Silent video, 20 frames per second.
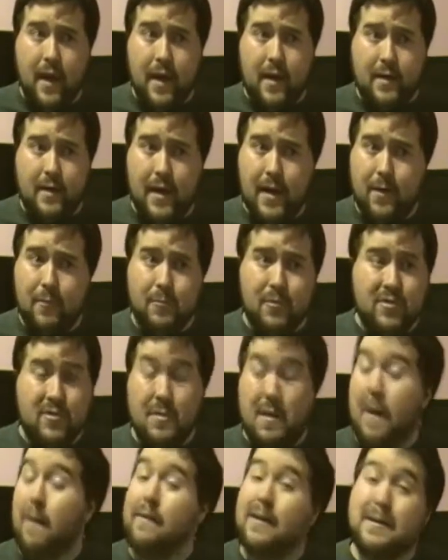and that
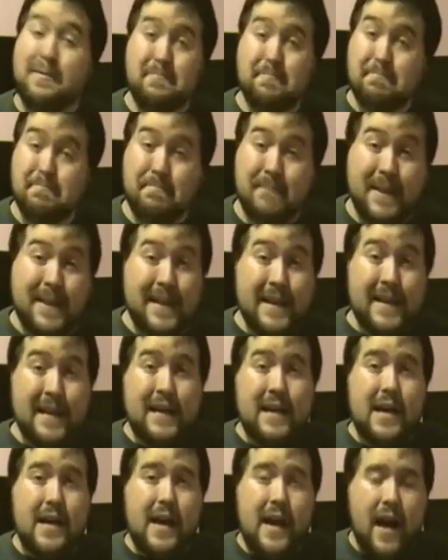was about it.
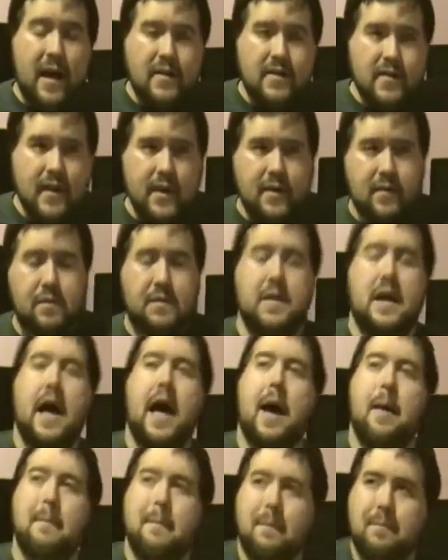Outside of
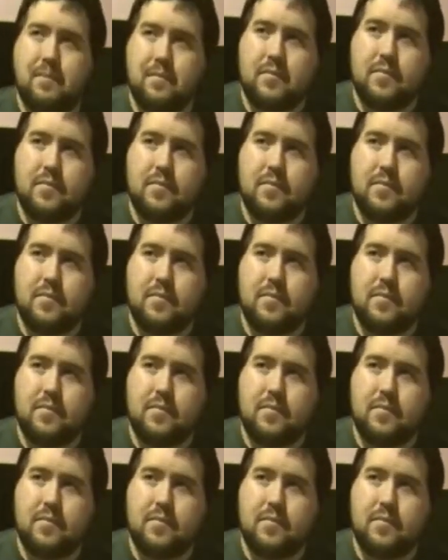that,